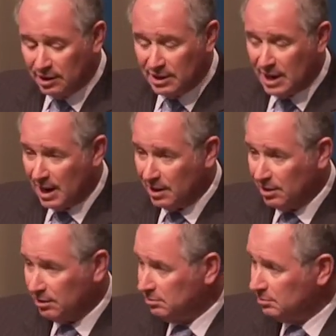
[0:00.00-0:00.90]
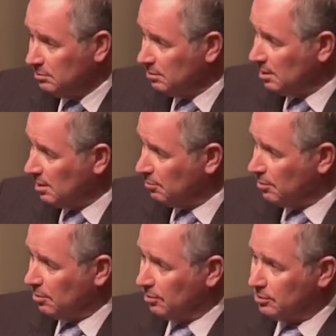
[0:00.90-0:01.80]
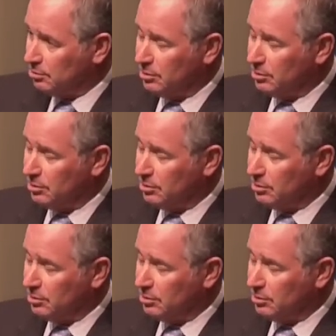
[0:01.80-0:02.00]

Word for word: Canada uh, with all its